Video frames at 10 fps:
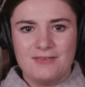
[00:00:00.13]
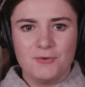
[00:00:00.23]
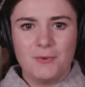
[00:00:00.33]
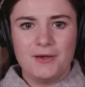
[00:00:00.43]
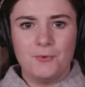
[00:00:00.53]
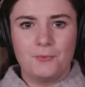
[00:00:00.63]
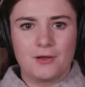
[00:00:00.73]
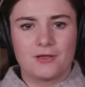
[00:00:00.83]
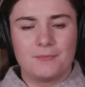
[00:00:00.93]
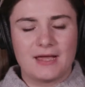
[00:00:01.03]
Hey everyone,
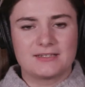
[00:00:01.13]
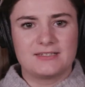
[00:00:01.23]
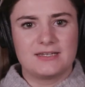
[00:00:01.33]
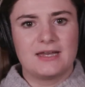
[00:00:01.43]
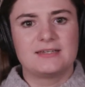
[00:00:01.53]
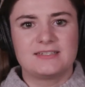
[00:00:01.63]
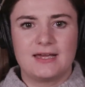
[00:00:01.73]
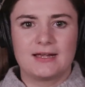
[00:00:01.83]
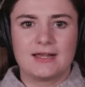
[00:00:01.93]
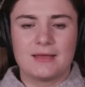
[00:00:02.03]
welcome back to Today in
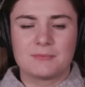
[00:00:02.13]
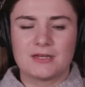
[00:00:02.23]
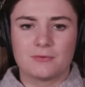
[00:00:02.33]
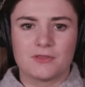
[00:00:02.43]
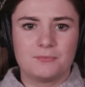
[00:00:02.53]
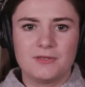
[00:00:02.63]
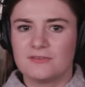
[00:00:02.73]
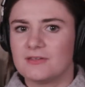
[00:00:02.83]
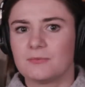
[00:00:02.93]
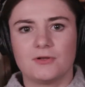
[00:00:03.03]
Tech. I'm here with
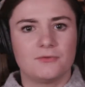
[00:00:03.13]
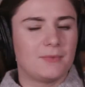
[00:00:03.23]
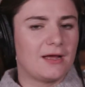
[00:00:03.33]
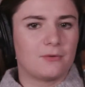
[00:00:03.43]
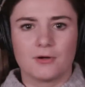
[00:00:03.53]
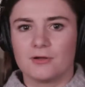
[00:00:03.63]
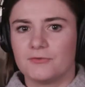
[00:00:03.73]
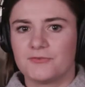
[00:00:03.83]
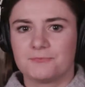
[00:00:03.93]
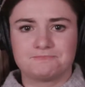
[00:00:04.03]
PC World,
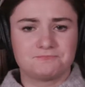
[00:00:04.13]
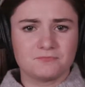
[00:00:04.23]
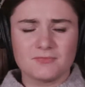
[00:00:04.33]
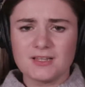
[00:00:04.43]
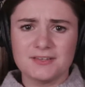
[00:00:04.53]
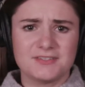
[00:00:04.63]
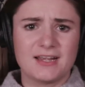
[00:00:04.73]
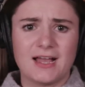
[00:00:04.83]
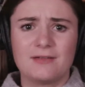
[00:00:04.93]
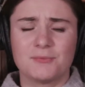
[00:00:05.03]
Macworld's
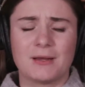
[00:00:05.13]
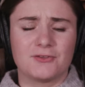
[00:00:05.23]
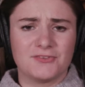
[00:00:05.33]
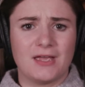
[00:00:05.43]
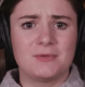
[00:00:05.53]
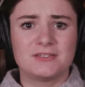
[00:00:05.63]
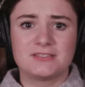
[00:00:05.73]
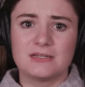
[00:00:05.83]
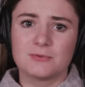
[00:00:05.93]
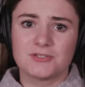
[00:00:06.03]
Tech Hive's Michael Simon.
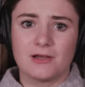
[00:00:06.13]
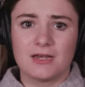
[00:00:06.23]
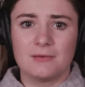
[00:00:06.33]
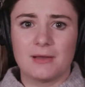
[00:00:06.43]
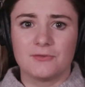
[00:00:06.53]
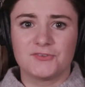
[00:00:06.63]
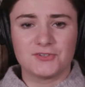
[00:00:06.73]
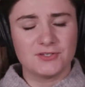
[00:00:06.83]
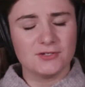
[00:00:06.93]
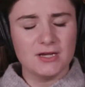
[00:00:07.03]
Today we're talking about
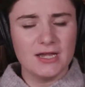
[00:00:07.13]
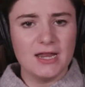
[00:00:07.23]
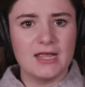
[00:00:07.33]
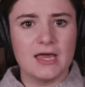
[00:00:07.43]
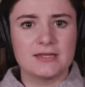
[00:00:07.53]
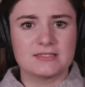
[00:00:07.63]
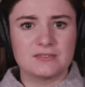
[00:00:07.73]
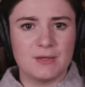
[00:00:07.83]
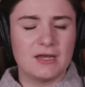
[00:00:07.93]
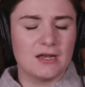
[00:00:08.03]
securing and
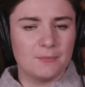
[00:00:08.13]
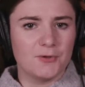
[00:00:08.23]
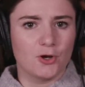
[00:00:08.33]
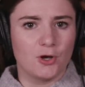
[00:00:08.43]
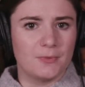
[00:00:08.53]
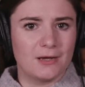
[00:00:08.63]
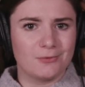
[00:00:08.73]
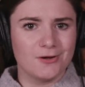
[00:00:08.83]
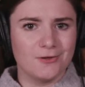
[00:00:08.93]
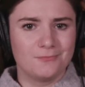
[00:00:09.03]
speeding up your home
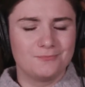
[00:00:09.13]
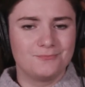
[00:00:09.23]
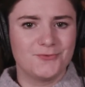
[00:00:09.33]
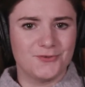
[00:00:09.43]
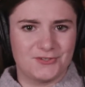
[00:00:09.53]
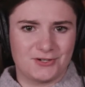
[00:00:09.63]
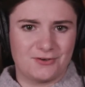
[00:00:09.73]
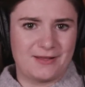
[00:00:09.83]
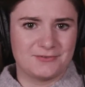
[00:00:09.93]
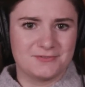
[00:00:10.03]
network, so stick
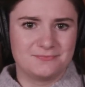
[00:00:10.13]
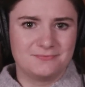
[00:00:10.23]
around.